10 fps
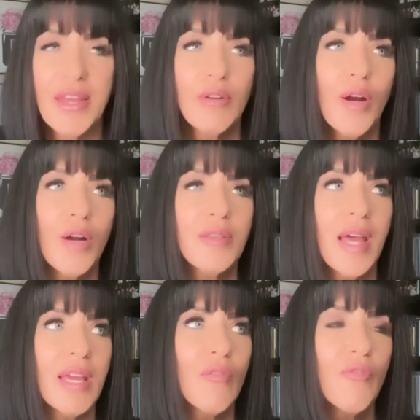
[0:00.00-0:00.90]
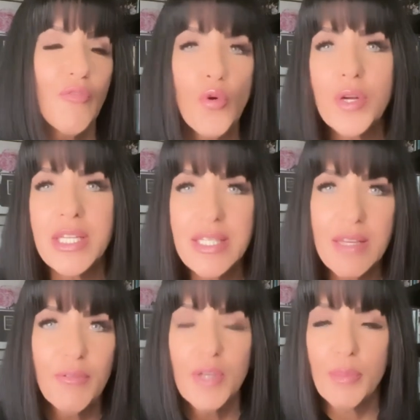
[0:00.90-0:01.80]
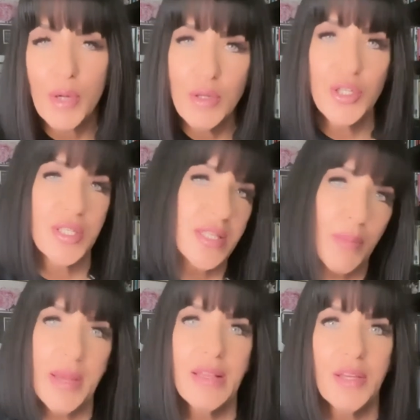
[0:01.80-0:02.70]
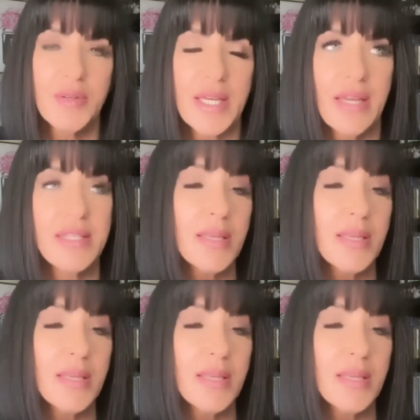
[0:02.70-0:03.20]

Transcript: there are like 40 different approaches to the paleo diet.